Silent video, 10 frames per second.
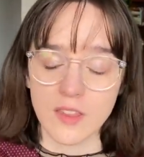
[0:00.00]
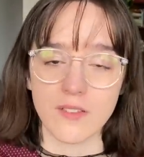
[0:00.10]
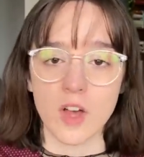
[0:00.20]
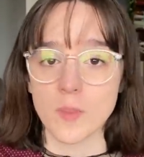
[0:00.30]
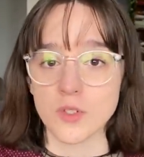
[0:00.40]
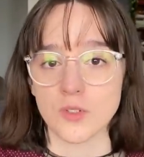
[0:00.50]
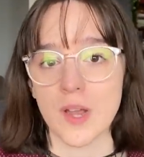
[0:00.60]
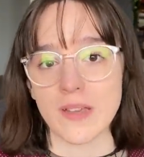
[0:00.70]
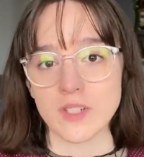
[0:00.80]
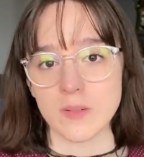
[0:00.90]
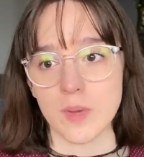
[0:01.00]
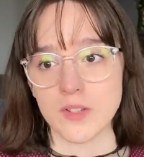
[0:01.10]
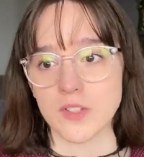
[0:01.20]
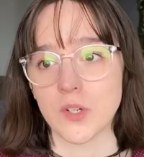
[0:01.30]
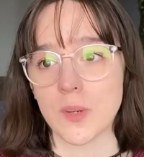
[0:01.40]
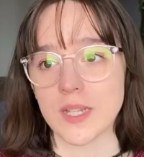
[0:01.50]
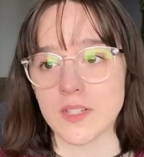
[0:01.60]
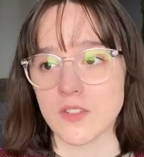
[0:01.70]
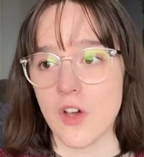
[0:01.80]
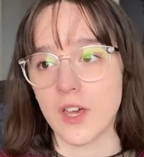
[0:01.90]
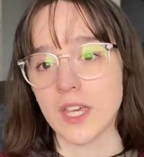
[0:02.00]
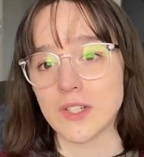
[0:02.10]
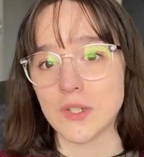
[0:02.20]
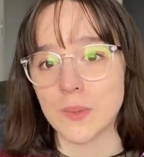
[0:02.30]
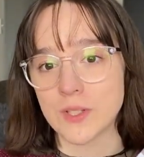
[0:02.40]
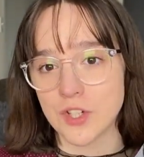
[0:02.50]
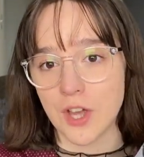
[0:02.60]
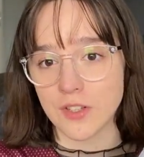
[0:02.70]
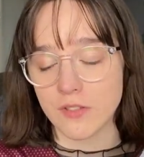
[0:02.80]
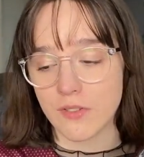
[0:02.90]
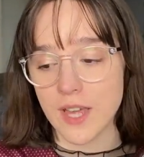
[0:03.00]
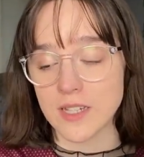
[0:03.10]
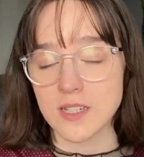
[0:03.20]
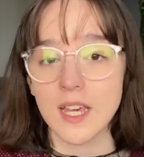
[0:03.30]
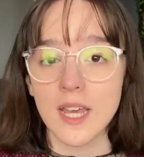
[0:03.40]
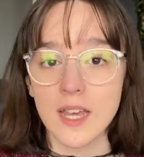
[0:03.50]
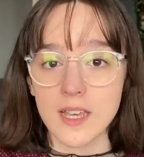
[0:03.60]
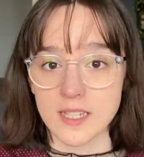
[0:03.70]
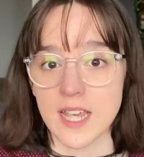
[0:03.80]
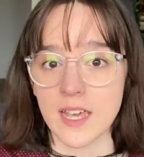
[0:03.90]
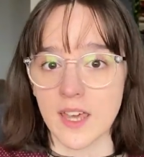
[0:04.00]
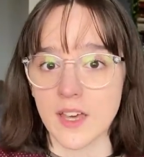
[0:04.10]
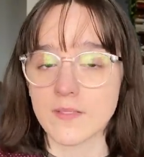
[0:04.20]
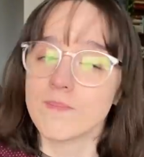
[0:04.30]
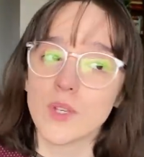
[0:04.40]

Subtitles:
They've almost arrived in Moscow, and he's talking to his childhood friend Katenka,